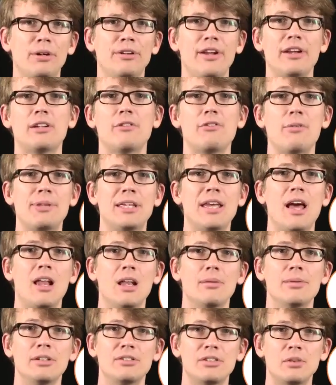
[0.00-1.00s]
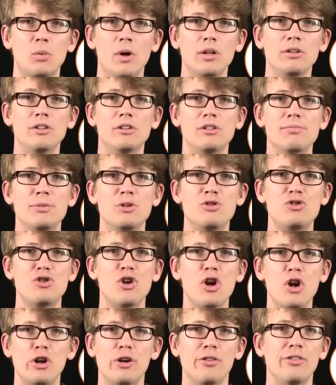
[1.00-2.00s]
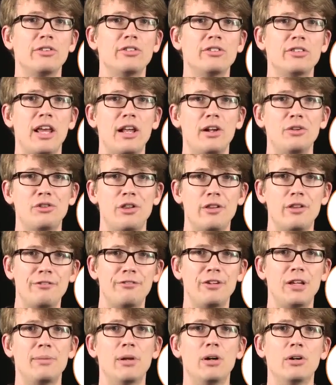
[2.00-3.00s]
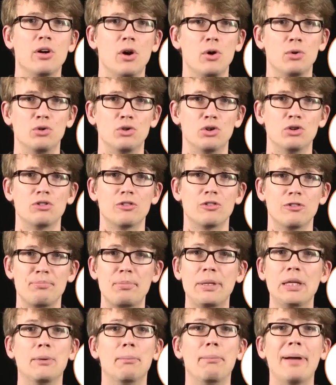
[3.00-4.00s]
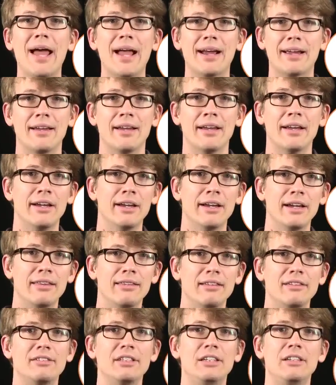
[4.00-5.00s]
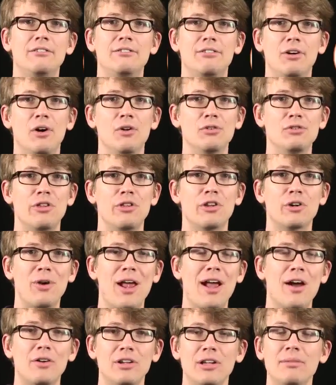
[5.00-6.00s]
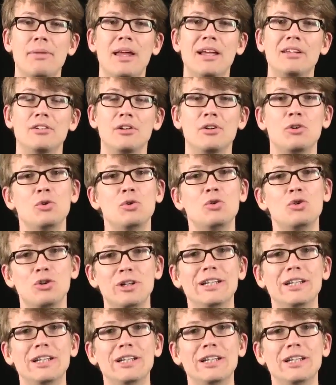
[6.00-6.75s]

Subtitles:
to protect it from the elements, and once it's mature, the scales of the female cone just peel back, and the seed falls to the ground and makes a new